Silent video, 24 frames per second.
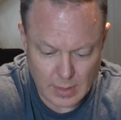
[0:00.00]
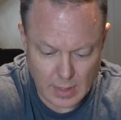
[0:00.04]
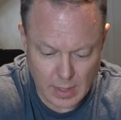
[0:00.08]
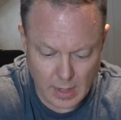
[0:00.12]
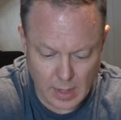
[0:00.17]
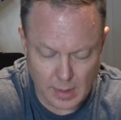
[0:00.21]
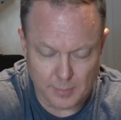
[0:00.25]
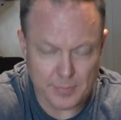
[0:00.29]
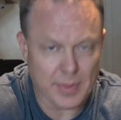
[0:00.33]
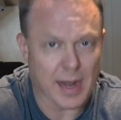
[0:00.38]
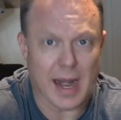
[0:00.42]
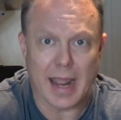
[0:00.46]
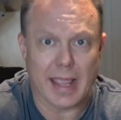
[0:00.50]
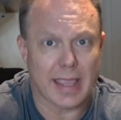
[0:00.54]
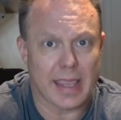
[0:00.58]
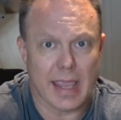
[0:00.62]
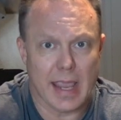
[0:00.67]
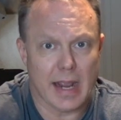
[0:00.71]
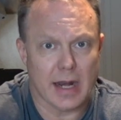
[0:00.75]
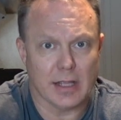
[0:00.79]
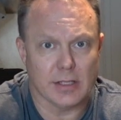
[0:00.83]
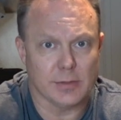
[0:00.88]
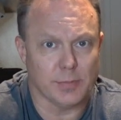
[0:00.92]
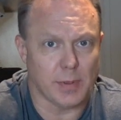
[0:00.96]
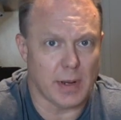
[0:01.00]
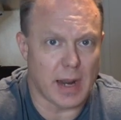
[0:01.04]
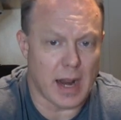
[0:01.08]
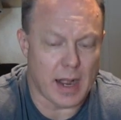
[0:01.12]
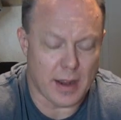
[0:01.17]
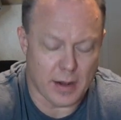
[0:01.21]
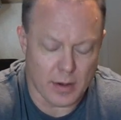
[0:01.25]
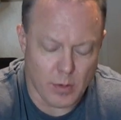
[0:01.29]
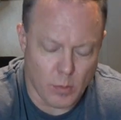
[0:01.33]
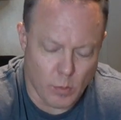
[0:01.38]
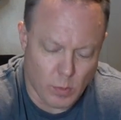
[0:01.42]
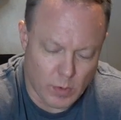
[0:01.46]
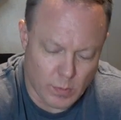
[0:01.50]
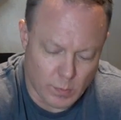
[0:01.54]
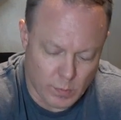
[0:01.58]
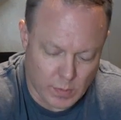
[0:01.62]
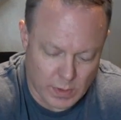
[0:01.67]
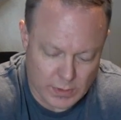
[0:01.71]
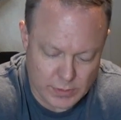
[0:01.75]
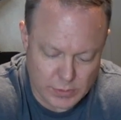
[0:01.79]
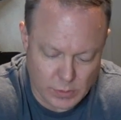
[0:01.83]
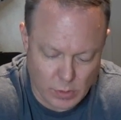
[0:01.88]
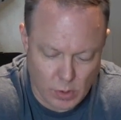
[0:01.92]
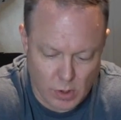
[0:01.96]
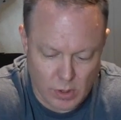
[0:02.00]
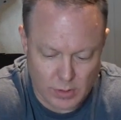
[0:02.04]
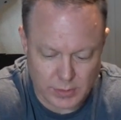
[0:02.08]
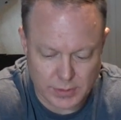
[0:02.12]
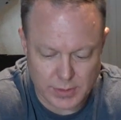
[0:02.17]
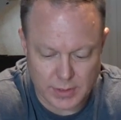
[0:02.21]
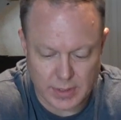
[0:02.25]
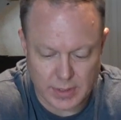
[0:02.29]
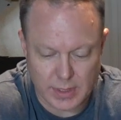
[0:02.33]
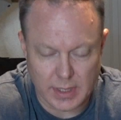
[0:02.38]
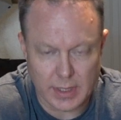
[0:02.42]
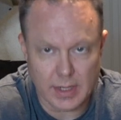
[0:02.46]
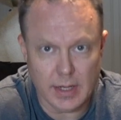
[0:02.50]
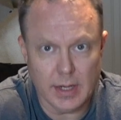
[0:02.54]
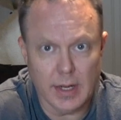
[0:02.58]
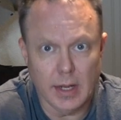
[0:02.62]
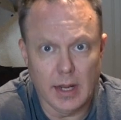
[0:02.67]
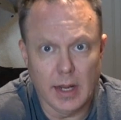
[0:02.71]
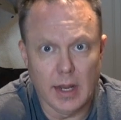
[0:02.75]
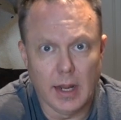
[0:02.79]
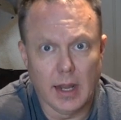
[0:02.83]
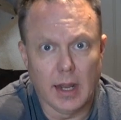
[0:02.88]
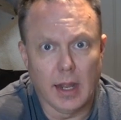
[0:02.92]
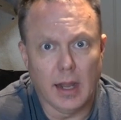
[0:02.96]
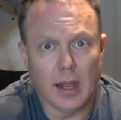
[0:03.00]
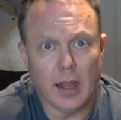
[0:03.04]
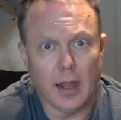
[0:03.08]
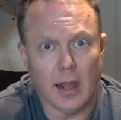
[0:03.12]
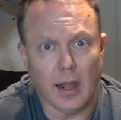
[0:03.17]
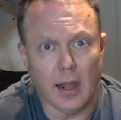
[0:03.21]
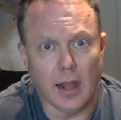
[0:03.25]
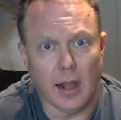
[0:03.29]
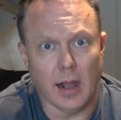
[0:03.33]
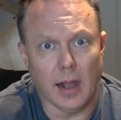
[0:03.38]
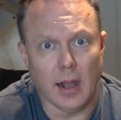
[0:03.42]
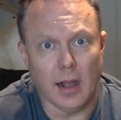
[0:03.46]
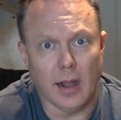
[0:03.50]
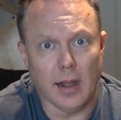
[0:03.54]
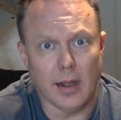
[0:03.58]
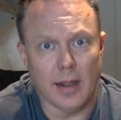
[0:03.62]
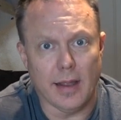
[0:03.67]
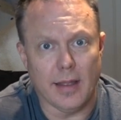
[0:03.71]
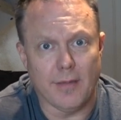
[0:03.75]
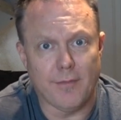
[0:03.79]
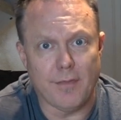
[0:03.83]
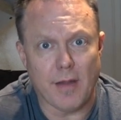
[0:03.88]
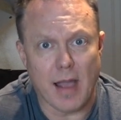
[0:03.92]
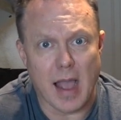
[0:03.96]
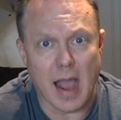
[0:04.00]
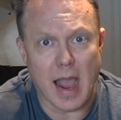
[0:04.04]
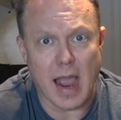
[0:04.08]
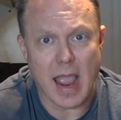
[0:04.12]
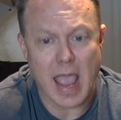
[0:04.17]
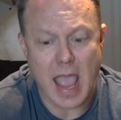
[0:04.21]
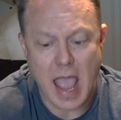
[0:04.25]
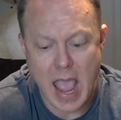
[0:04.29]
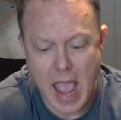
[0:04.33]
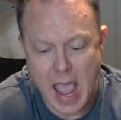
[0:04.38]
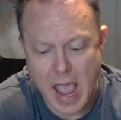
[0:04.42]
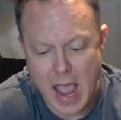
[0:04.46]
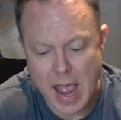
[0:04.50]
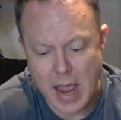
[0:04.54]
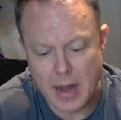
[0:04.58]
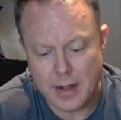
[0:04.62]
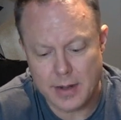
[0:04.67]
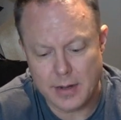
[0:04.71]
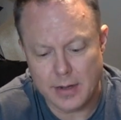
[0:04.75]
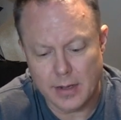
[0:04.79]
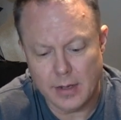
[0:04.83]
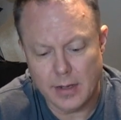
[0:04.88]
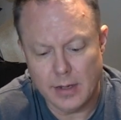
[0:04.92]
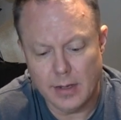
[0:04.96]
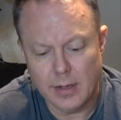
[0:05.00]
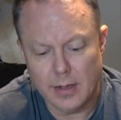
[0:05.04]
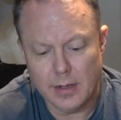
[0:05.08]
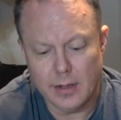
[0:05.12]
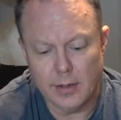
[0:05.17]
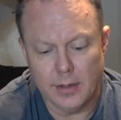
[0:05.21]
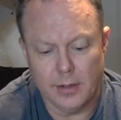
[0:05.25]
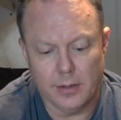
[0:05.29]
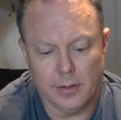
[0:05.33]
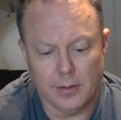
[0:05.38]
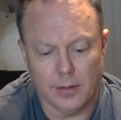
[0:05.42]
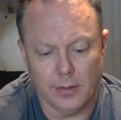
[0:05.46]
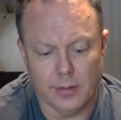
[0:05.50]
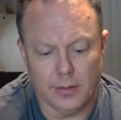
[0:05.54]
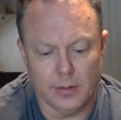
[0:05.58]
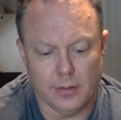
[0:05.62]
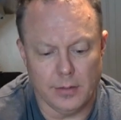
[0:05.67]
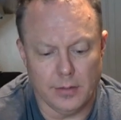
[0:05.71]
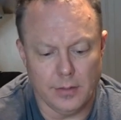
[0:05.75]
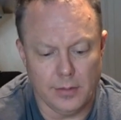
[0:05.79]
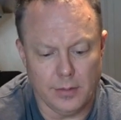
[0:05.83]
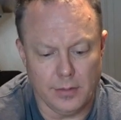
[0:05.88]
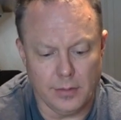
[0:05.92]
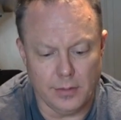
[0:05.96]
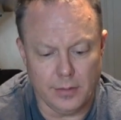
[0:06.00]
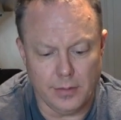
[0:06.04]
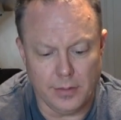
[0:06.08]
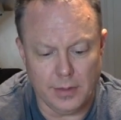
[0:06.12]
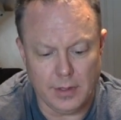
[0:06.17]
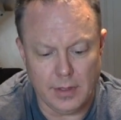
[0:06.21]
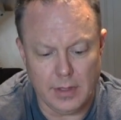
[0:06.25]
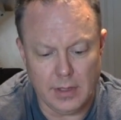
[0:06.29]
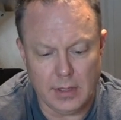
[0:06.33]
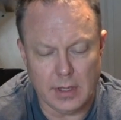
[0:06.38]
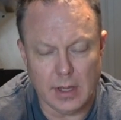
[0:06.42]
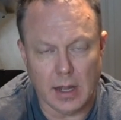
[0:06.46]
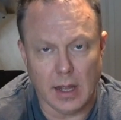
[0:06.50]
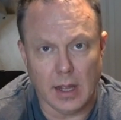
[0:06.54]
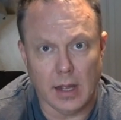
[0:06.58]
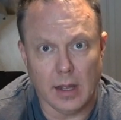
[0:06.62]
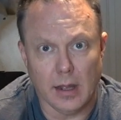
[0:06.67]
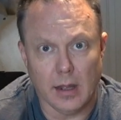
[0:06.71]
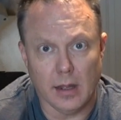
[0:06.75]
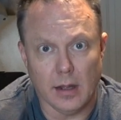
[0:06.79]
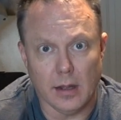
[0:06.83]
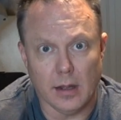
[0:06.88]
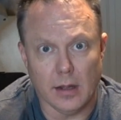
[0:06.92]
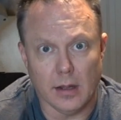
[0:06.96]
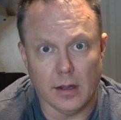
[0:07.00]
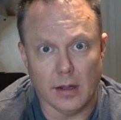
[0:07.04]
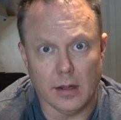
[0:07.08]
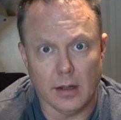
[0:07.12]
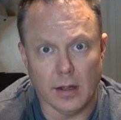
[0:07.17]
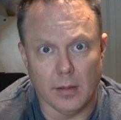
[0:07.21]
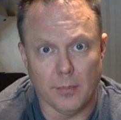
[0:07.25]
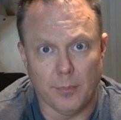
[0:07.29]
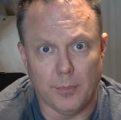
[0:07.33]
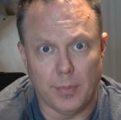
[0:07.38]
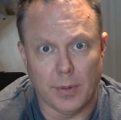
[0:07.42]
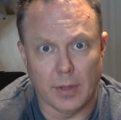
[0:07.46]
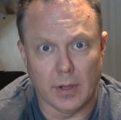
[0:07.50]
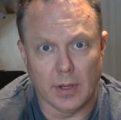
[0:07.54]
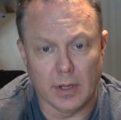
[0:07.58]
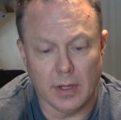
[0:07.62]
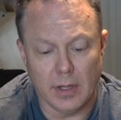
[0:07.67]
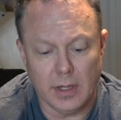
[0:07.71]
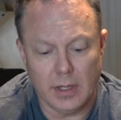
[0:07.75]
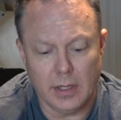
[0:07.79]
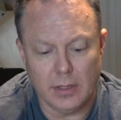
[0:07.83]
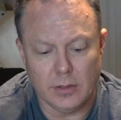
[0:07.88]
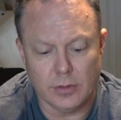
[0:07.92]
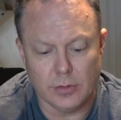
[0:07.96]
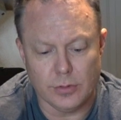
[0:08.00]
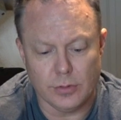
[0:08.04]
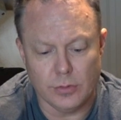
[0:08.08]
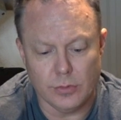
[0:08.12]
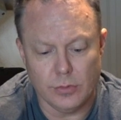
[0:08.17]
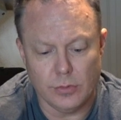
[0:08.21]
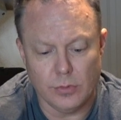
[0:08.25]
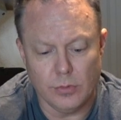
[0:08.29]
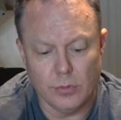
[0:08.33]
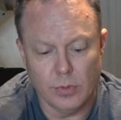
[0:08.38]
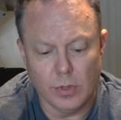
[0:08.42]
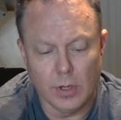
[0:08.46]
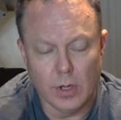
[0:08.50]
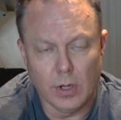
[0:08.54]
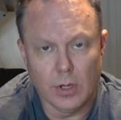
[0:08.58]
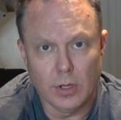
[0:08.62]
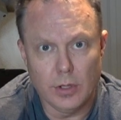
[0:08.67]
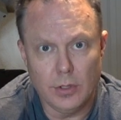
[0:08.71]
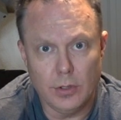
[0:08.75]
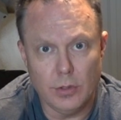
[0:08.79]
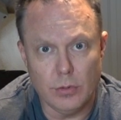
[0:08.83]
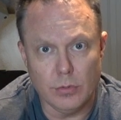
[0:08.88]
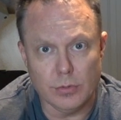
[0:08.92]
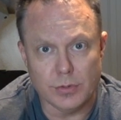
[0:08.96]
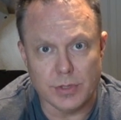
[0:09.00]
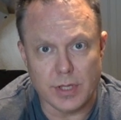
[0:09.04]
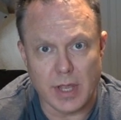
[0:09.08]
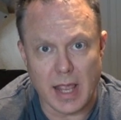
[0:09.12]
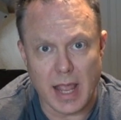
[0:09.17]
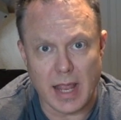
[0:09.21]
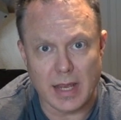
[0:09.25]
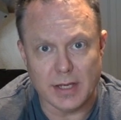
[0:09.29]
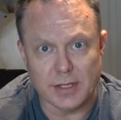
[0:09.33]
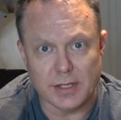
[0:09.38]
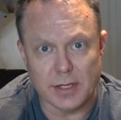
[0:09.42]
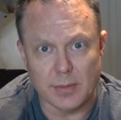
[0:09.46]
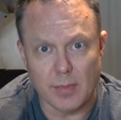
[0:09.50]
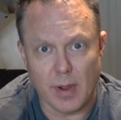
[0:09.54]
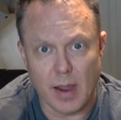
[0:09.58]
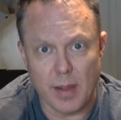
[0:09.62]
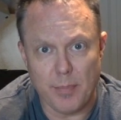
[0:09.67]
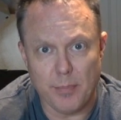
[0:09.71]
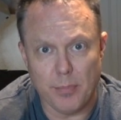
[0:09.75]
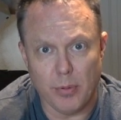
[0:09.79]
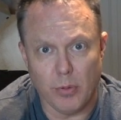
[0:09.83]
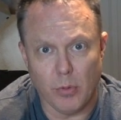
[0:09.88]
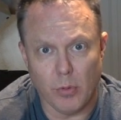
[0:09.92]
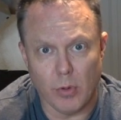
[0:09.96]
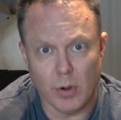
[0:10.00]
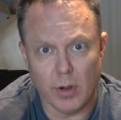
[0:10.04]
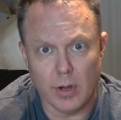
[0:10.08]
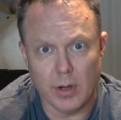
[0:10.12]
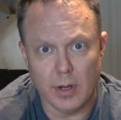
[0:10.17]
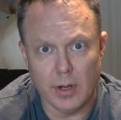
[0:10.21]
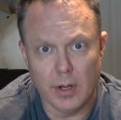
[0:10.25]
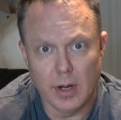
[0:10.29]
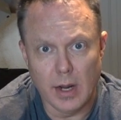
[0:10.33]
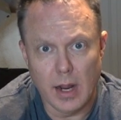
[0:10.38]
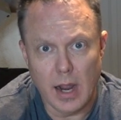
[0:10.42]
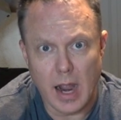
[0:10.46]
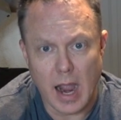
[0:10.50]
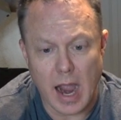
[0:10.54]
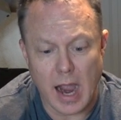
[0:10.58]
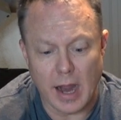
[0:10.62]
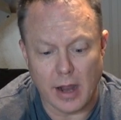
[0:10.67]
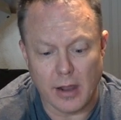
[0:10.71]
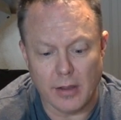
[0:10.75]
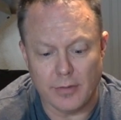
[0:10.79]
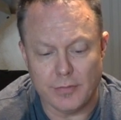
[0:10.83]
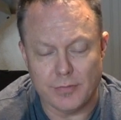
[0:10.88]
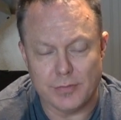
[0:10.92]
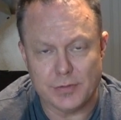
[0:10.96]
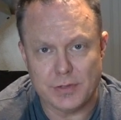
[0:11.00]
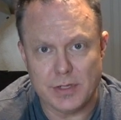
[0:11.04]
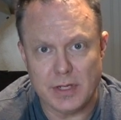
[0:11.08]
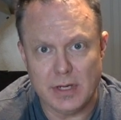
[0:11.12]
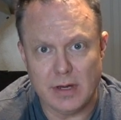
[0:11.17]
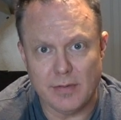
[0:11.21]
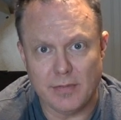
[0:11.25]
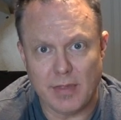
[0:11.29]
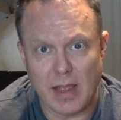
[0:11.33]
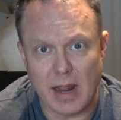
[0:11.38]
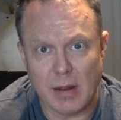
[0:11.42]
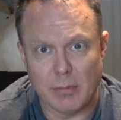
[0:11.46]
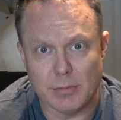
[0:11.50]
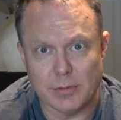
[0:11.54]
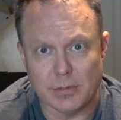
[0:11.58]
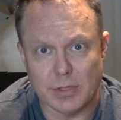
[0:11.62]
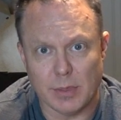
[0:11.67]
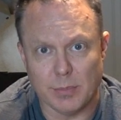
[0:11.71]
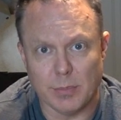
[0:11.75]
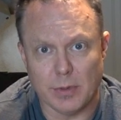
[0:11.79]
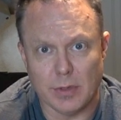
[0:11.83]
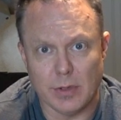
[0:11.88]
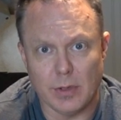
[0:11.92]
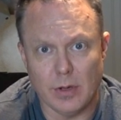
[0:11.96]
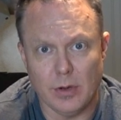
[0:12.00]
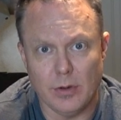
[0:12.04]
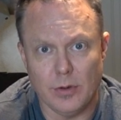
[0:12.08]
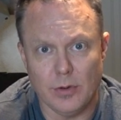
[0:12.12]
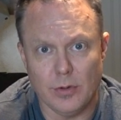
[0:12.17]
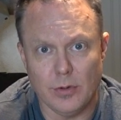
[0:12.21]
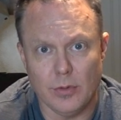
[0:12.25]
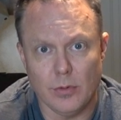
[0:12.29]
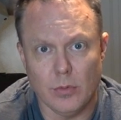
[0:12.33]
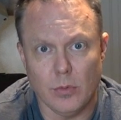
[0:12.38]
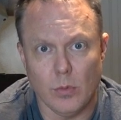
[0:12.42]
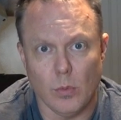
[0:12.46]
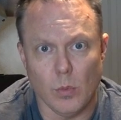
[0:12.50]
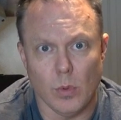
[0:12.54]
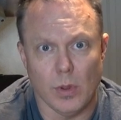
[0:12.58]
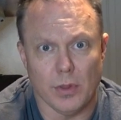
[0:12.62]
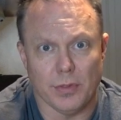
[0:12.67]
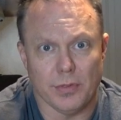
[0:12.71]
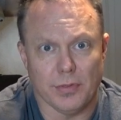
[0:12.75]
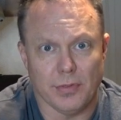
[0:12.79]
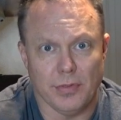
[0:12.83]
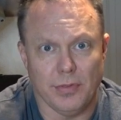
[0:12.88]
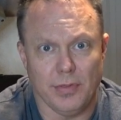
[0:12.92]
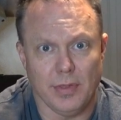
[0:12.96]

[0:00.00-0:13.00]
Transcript: That I can't explain. I don't know what's causing it. If I had the ability to use the HDMI port, I could have seen if that was something to do with